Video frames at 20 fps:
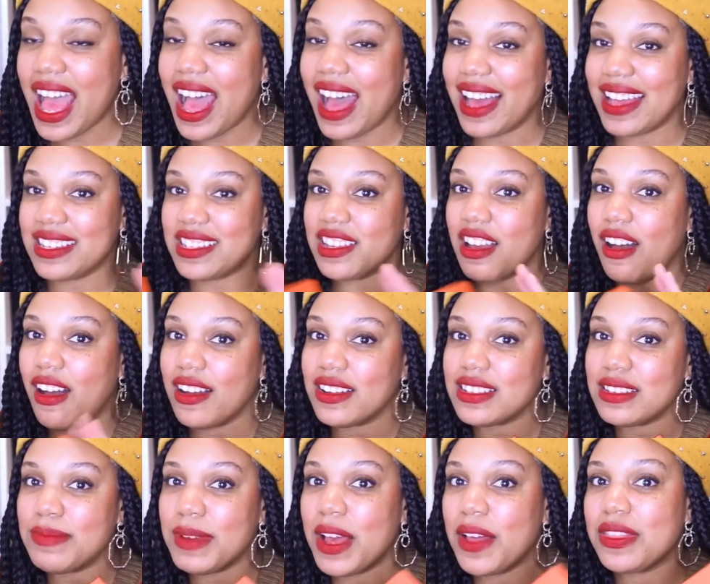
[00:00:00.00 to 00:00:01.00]
i talked
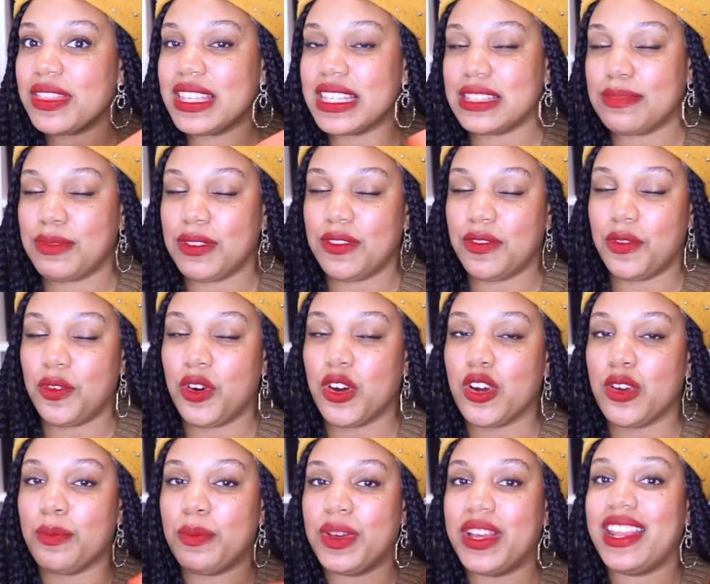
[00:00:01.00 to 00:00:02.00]
about this
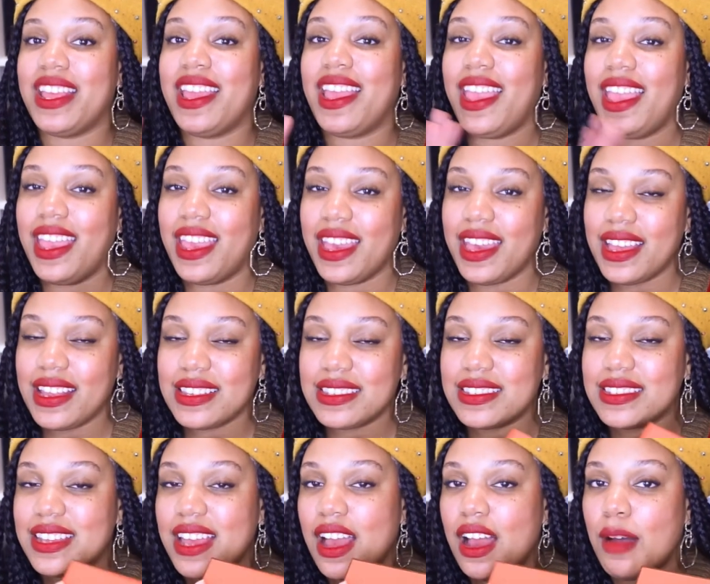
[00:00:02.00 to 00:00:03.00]
before but hands
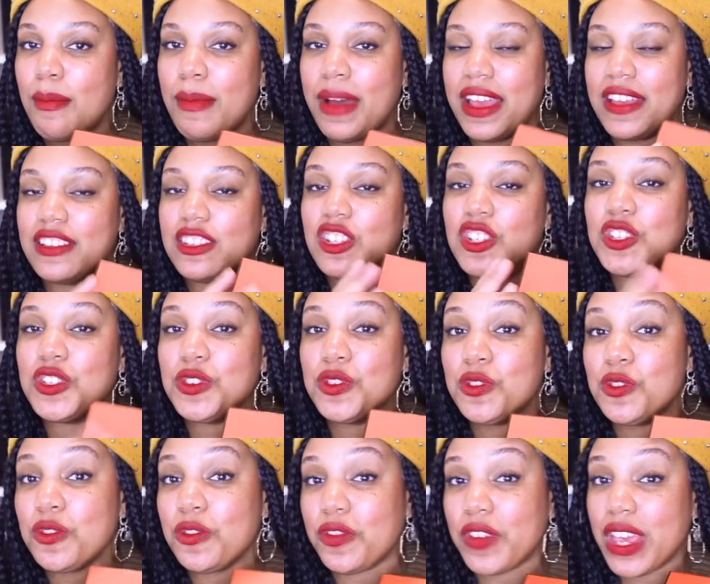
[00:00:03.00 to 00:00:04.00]
down my
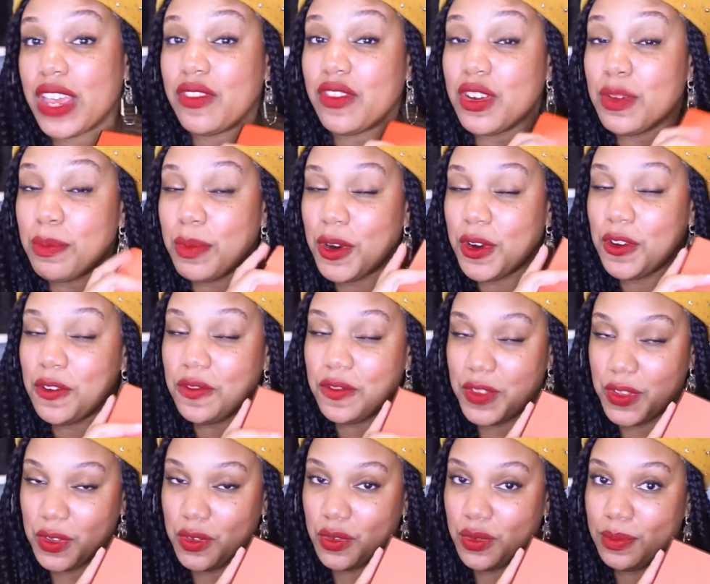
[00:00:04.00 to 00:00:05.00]
two favorite
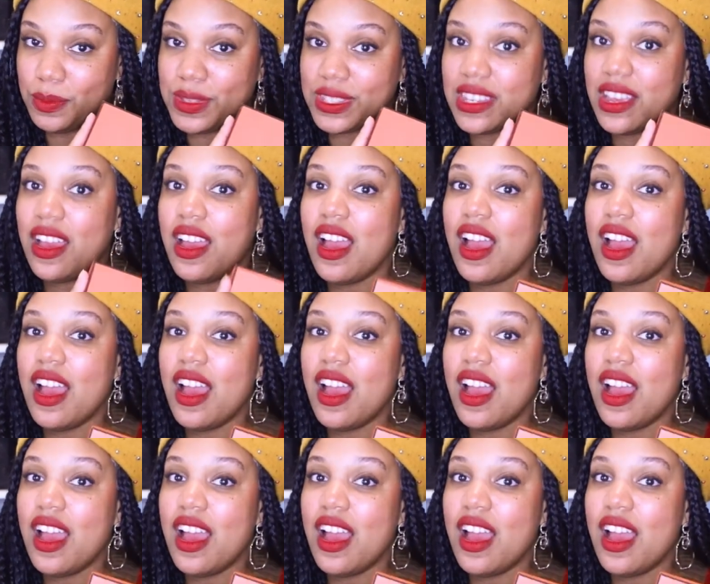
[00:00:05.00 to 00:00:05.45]
perfumes